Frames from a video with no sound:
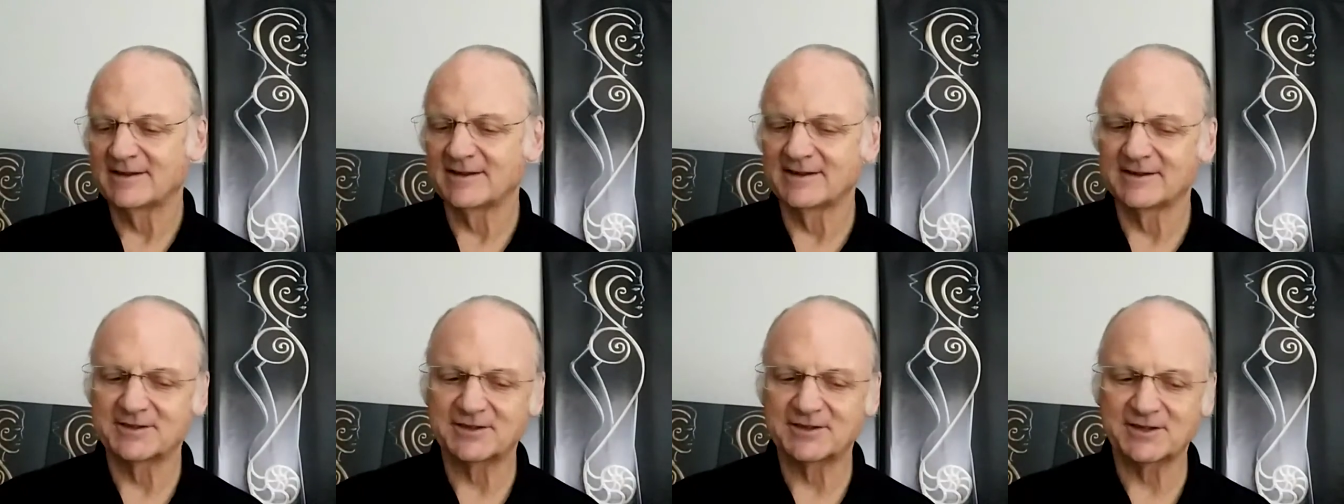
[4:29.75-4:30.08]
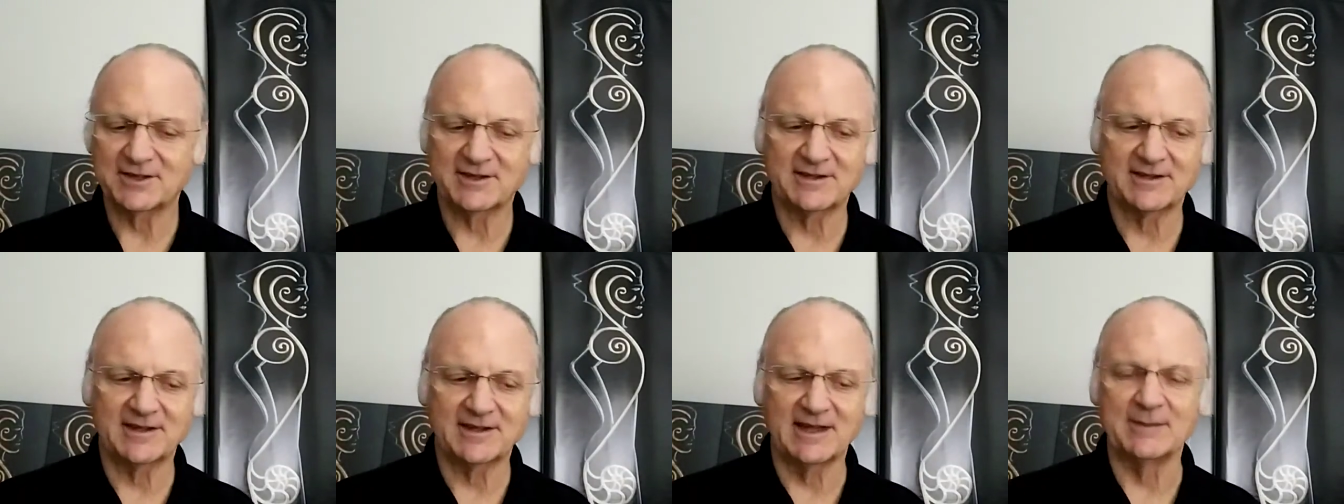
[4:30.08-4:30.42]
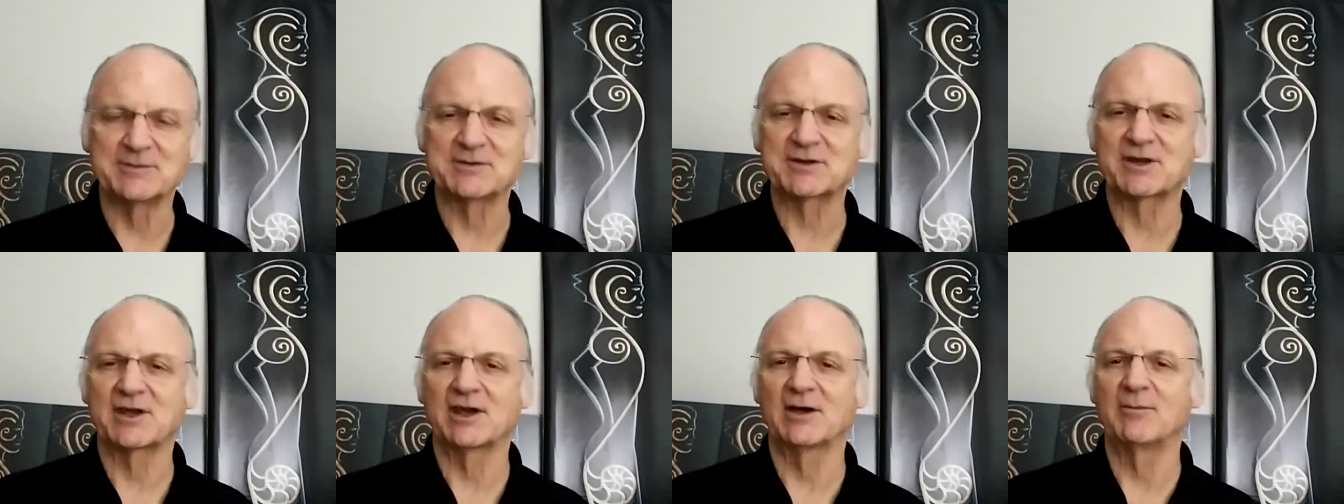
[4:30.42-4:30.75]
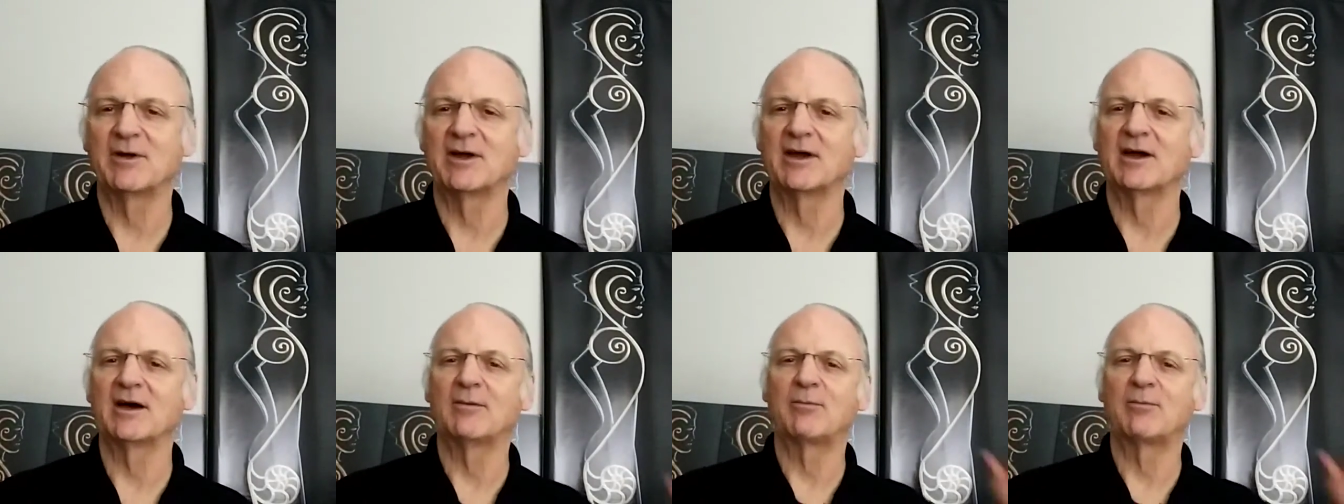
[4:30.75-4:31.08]
This keeps
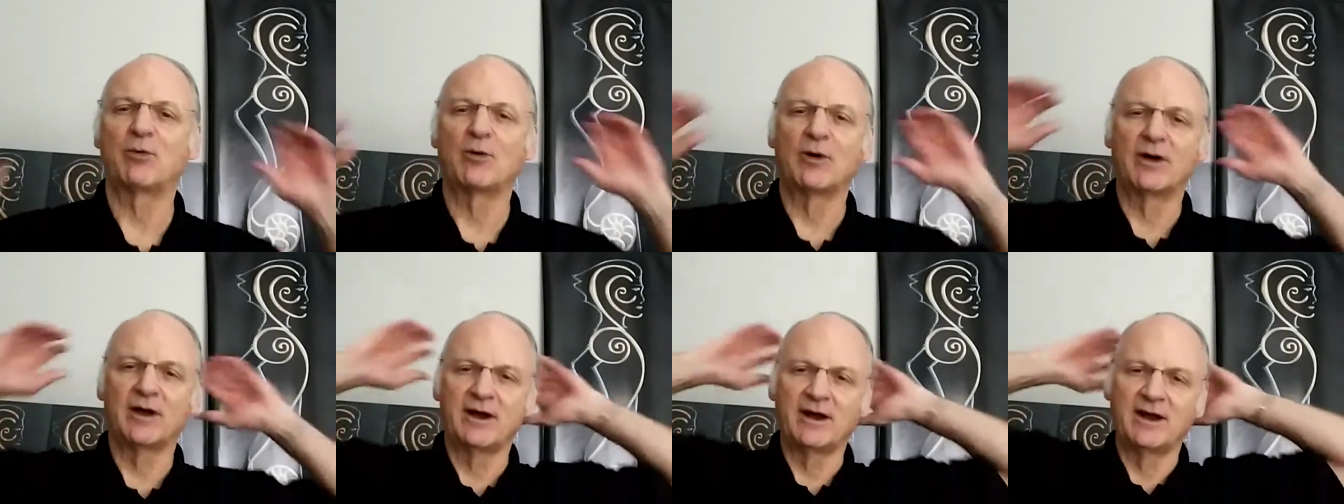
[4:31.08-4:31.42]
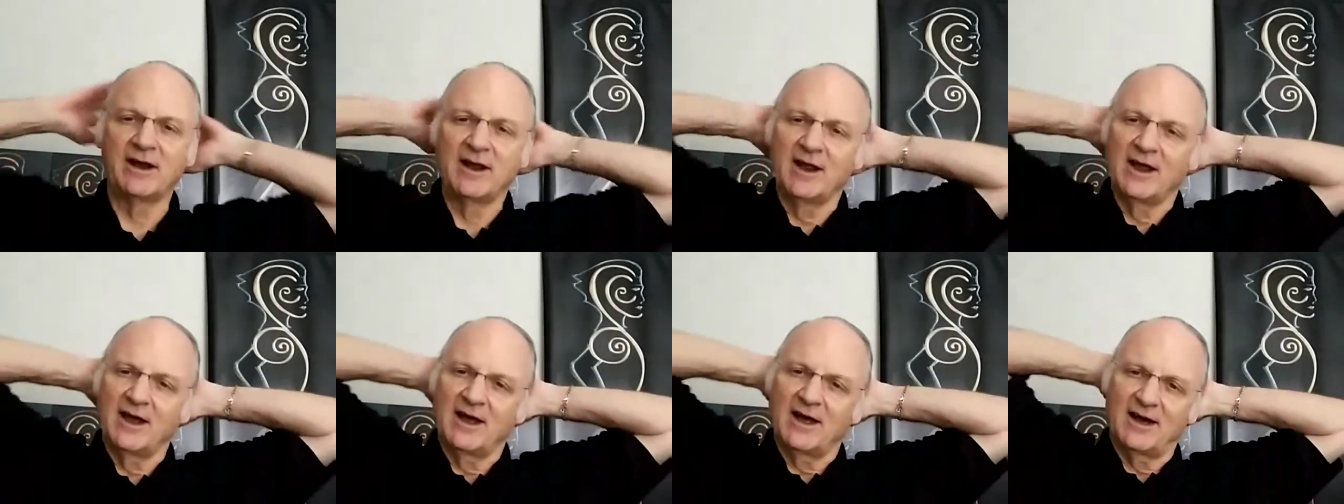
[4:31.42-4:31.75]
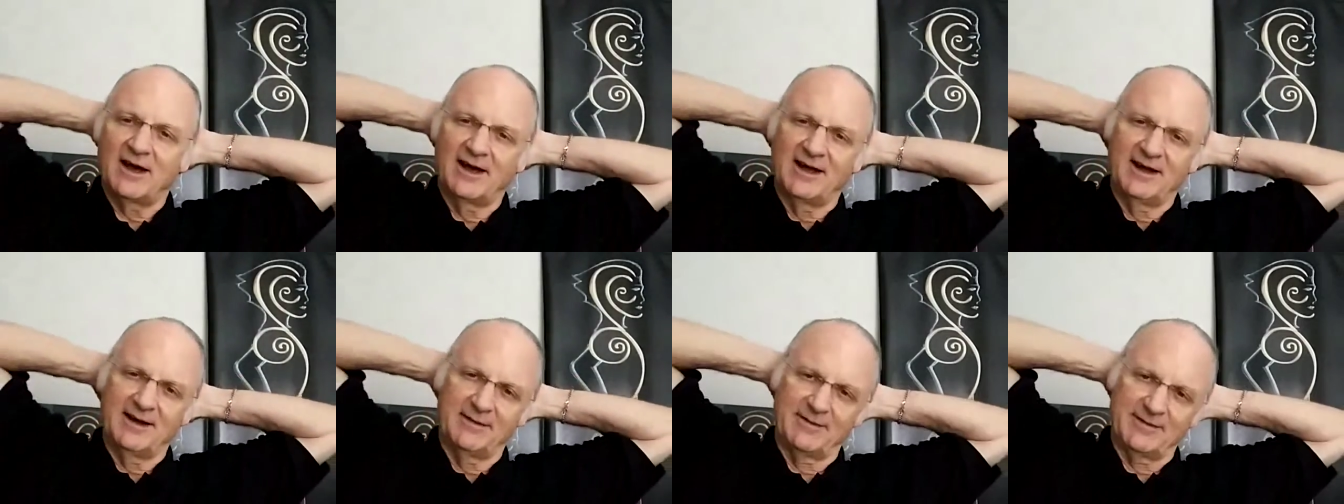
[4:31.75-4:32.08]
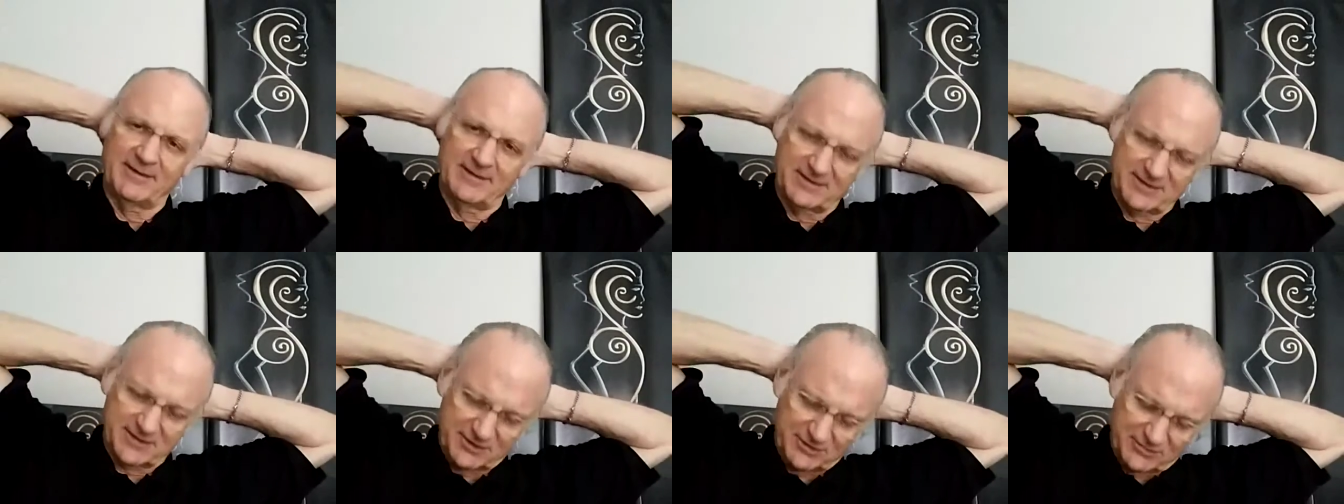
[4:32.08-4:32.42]
coming up when I